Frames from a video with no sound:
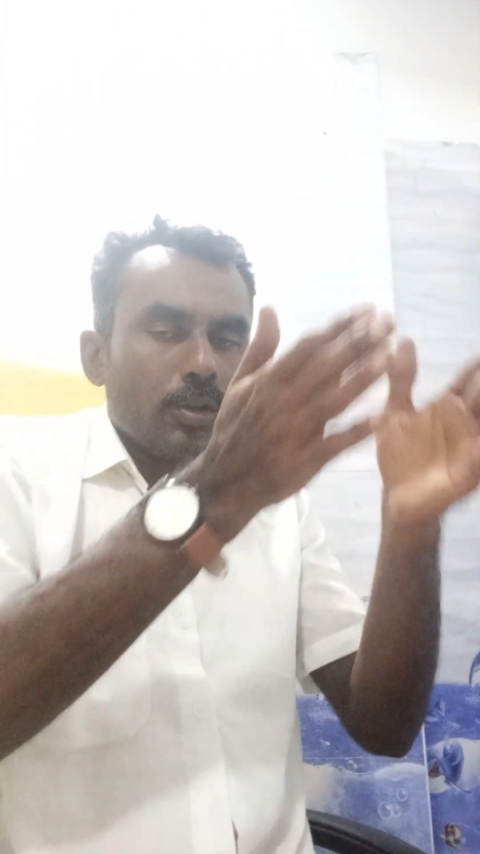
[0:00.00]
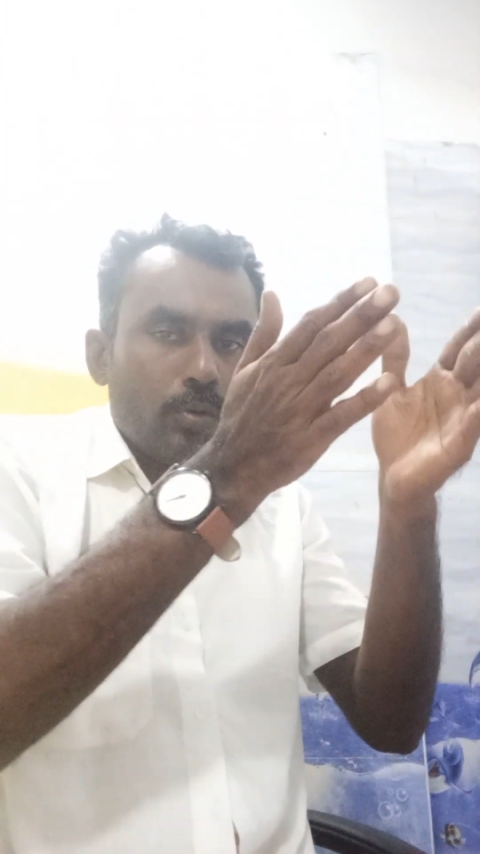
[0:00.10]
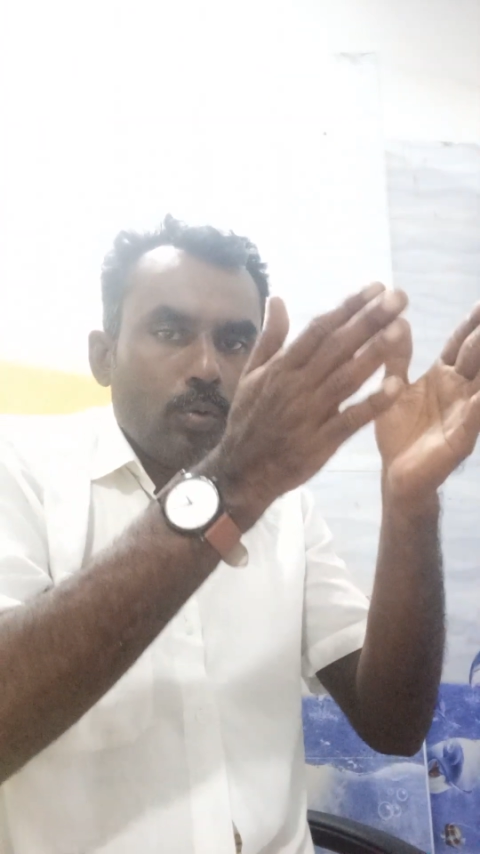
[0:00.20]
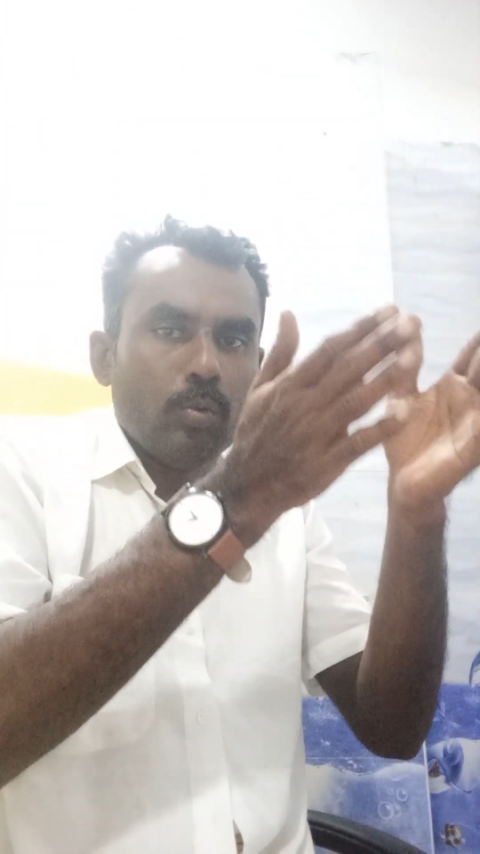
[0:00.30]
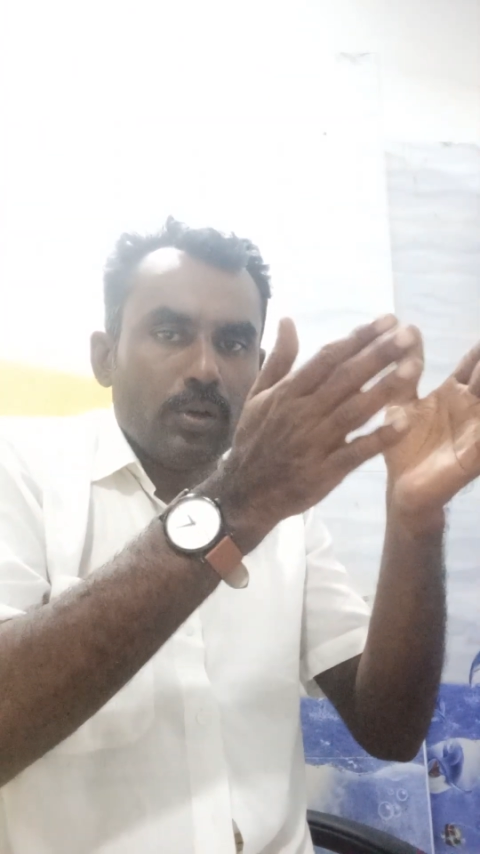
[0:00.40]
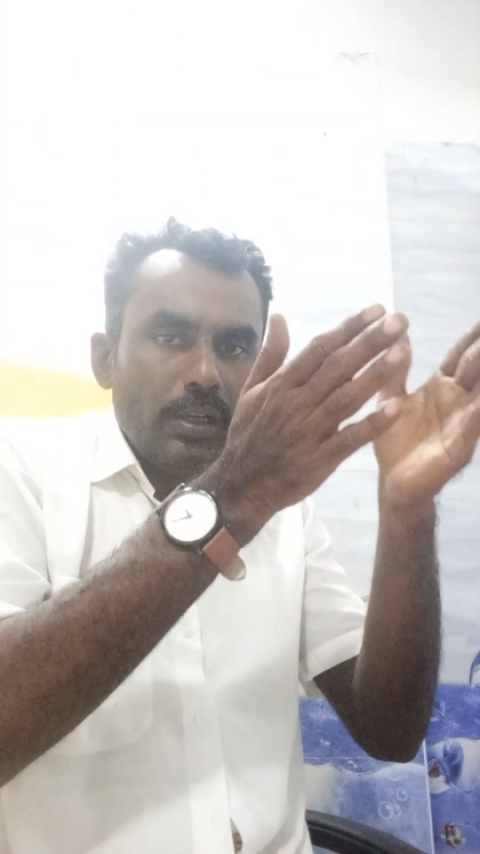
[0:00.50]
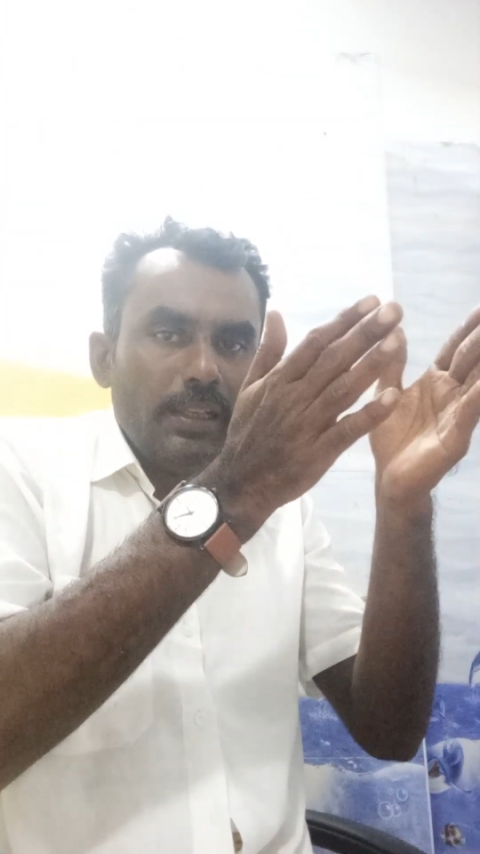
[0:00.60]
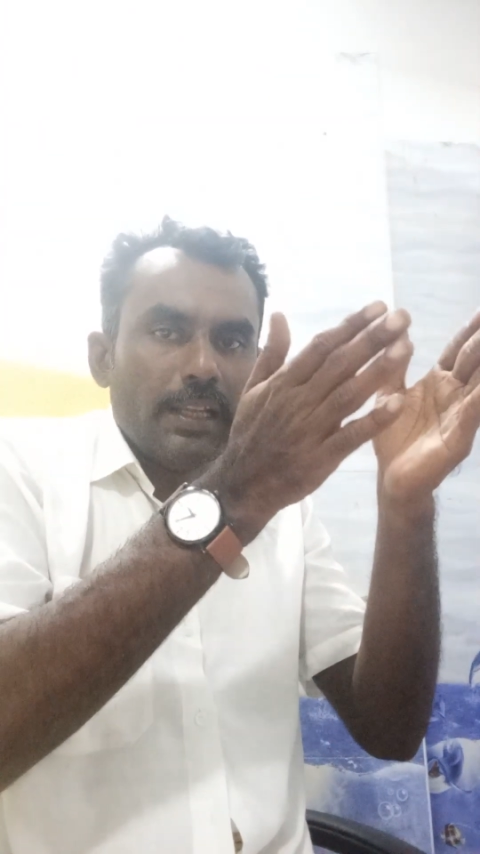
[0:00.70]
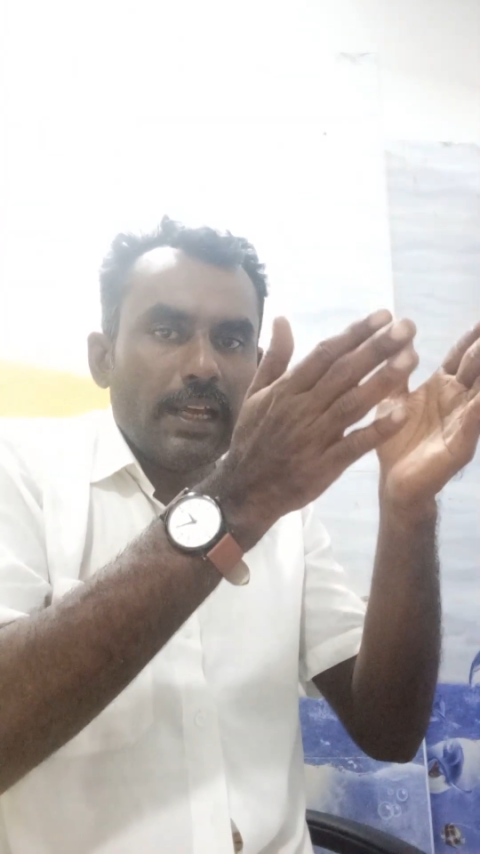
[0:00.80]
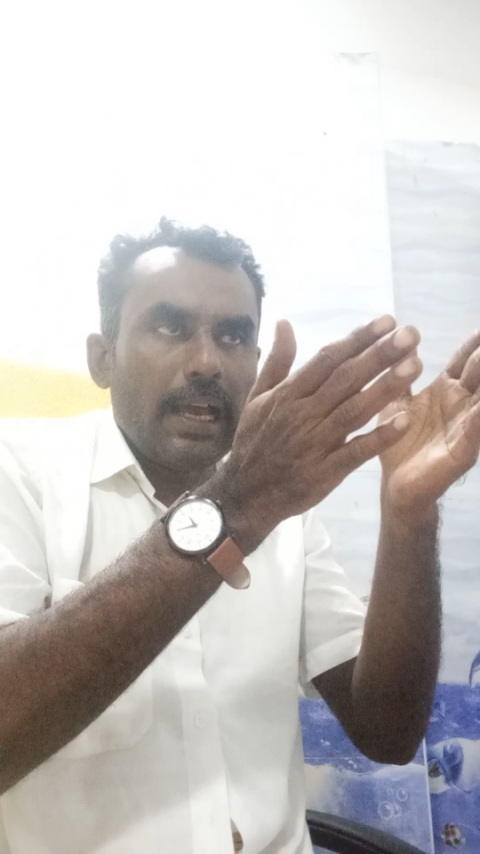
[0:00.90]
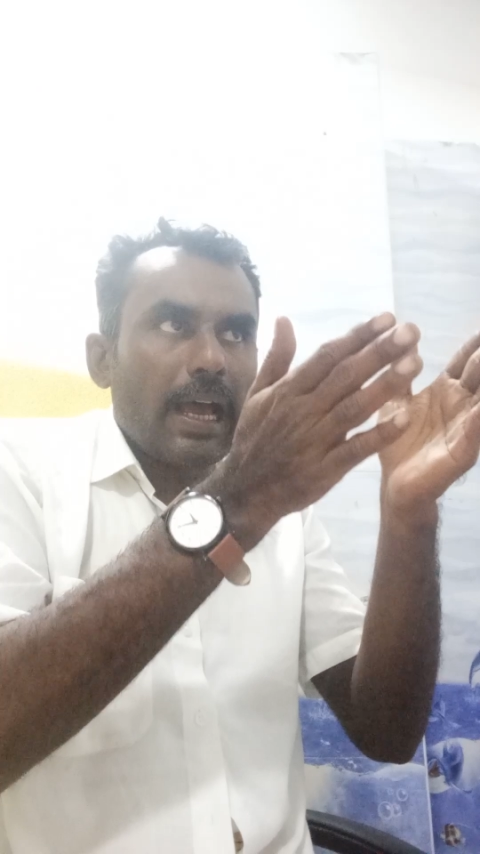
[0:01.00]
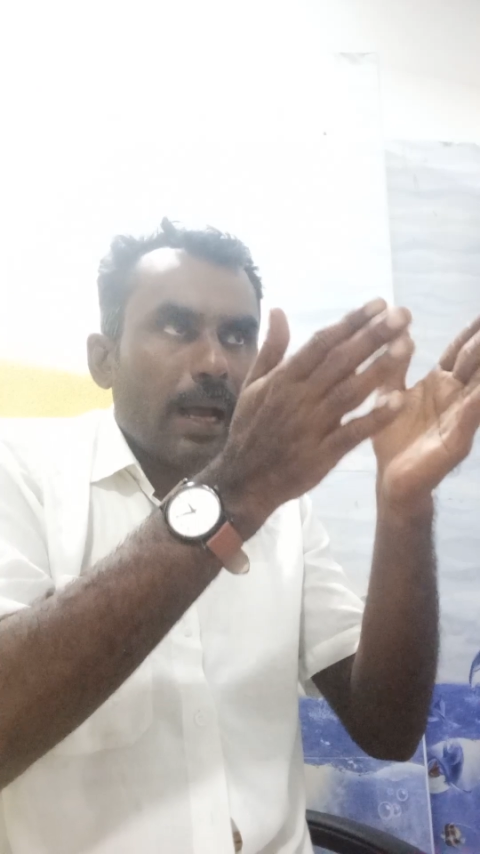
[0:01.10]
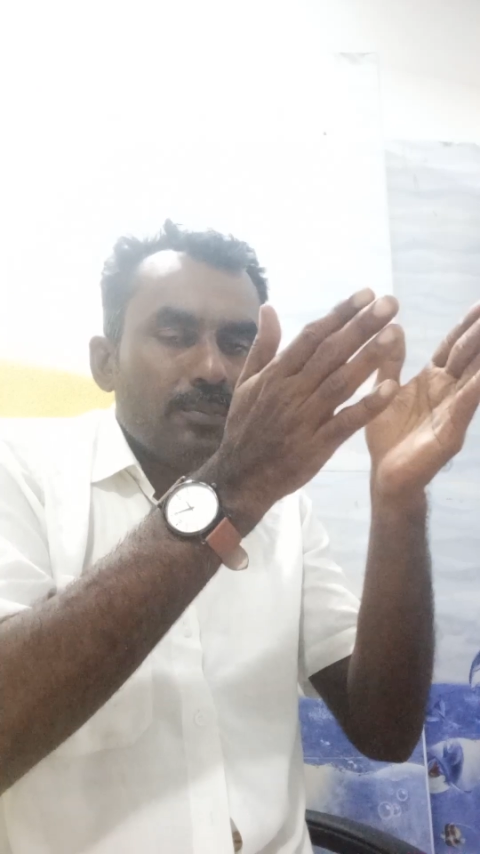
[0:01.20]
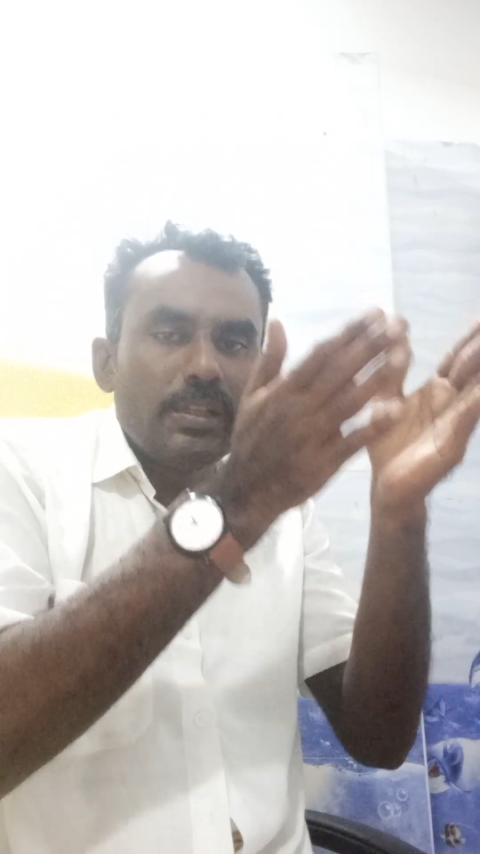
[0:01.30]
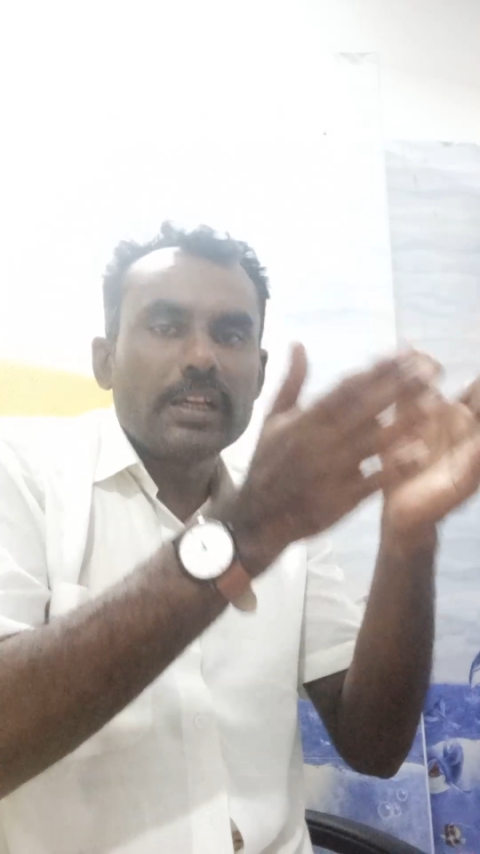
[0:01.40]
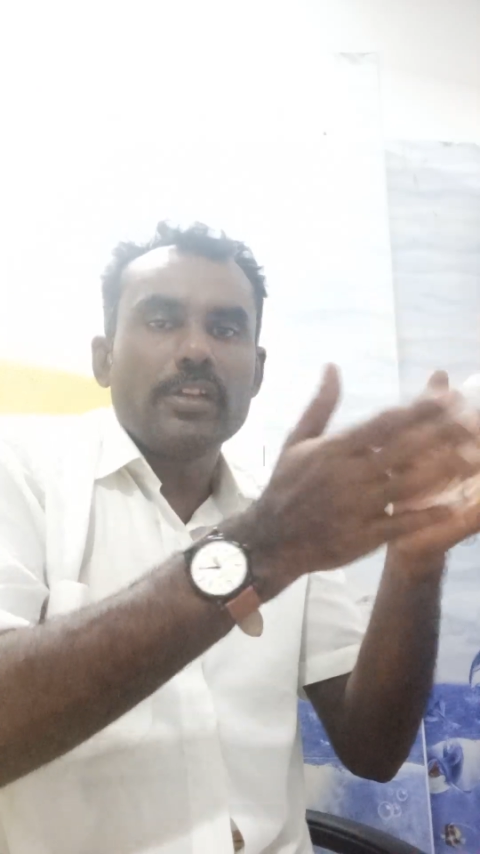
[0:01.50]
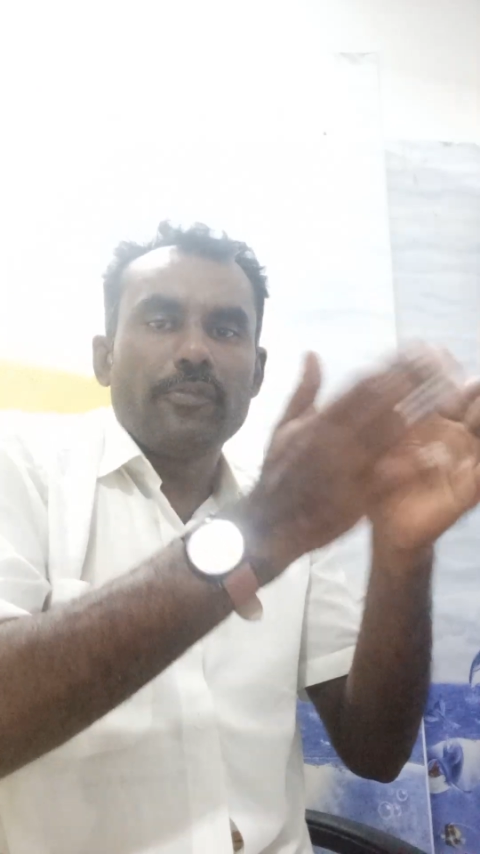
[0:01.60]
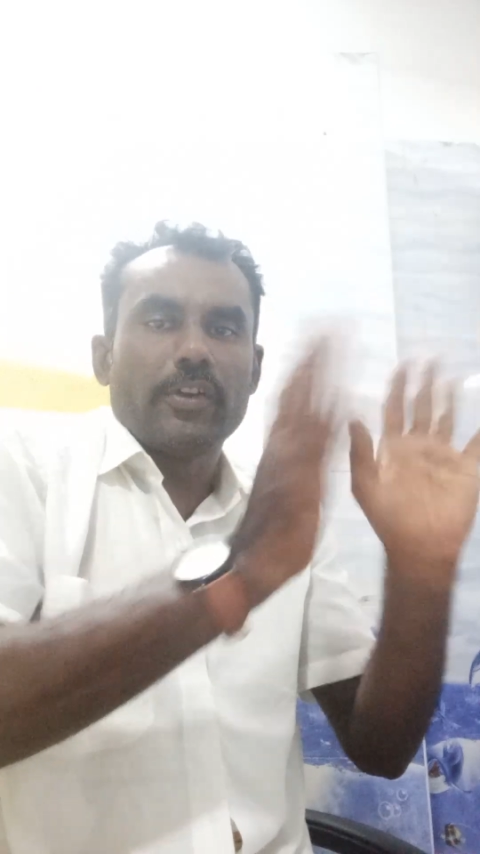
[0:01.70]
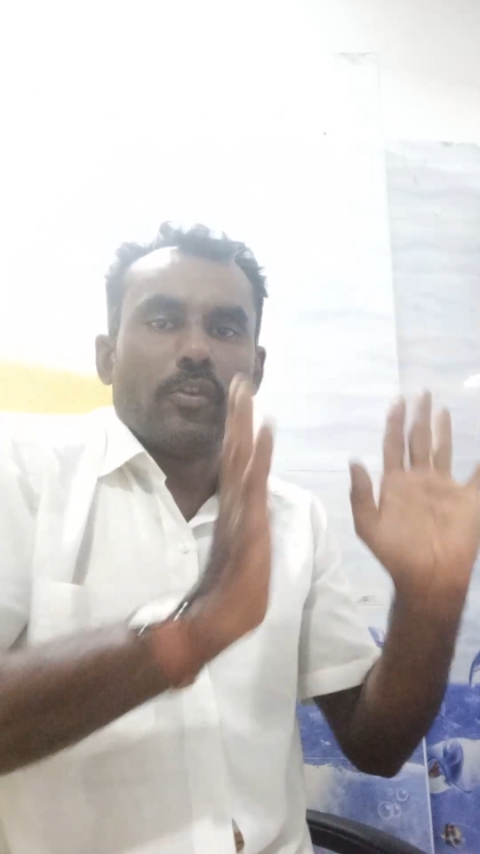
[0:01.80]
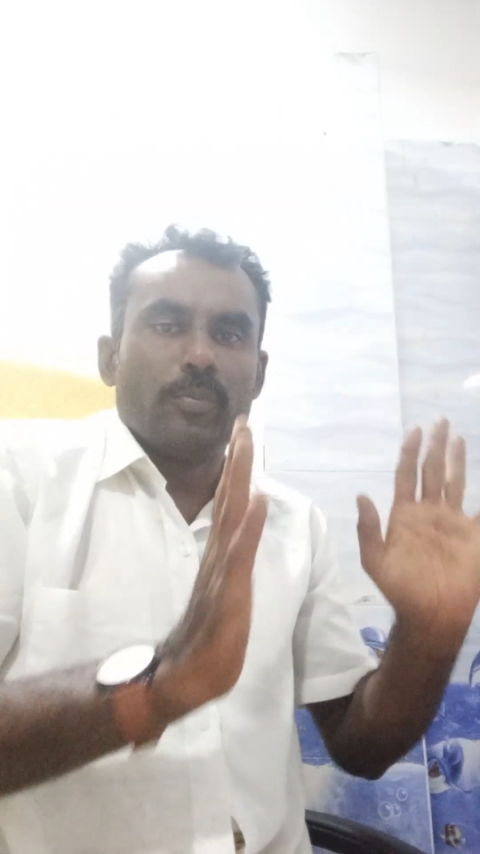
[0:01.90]
through only the objective
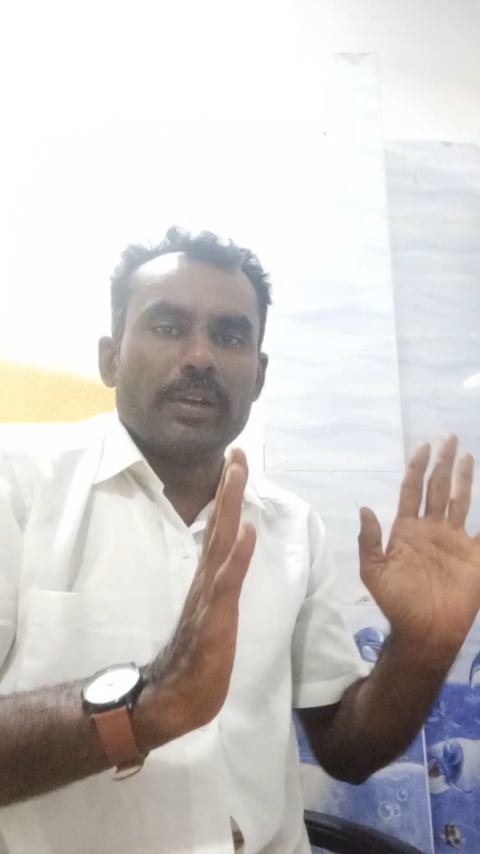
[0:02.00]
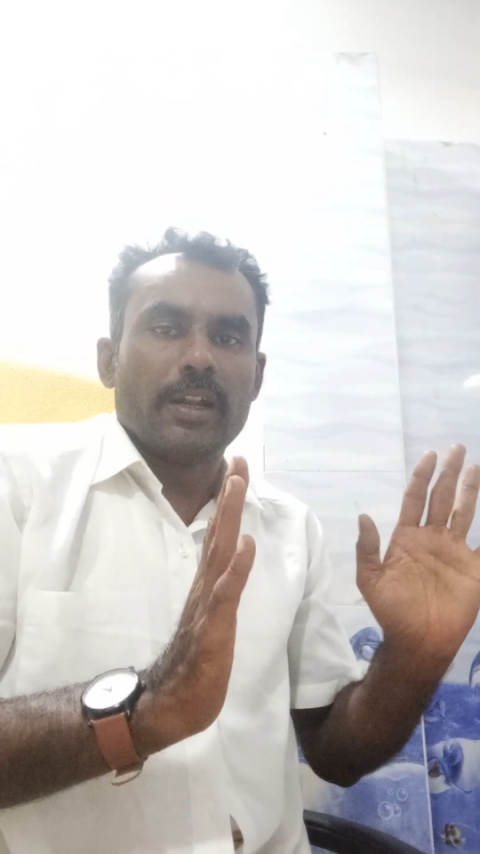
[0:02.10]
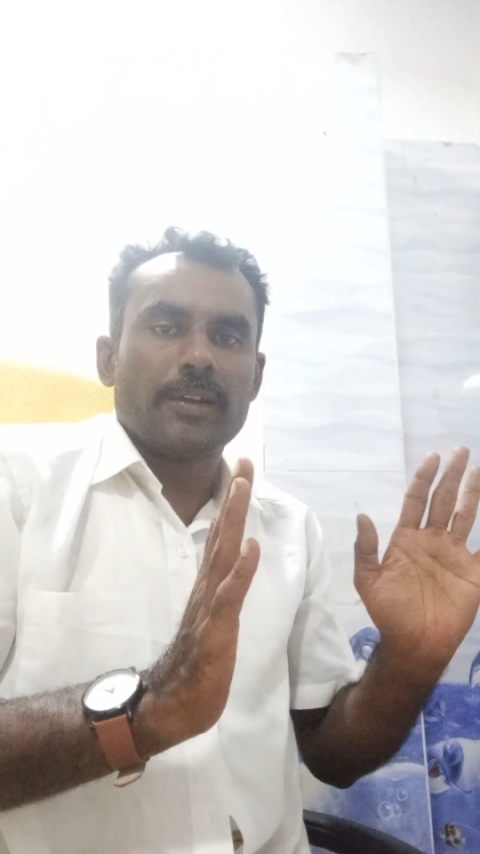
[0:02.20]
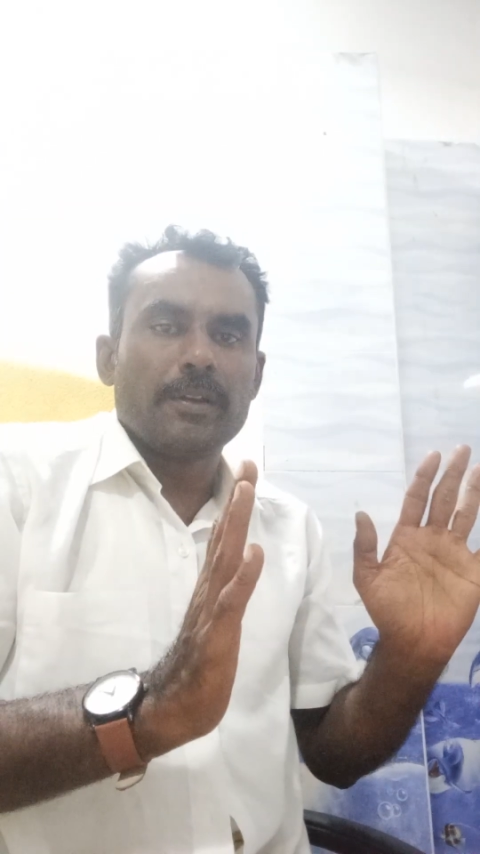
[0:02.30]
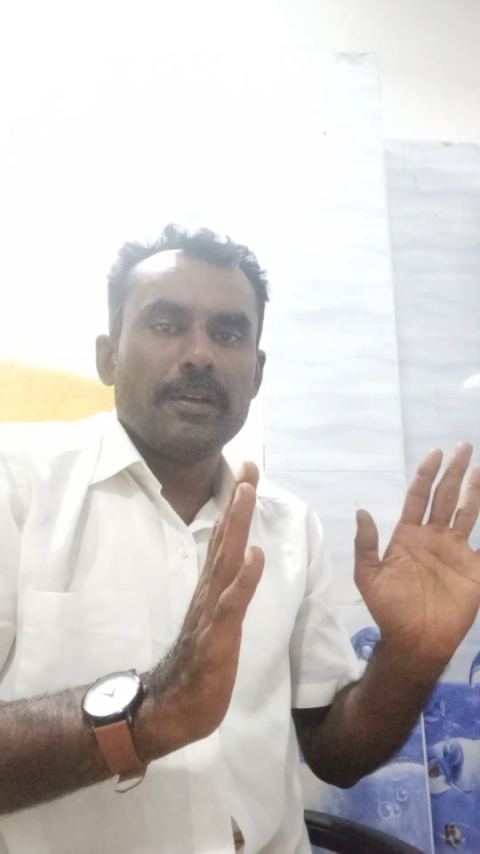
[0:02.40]
phenomenon.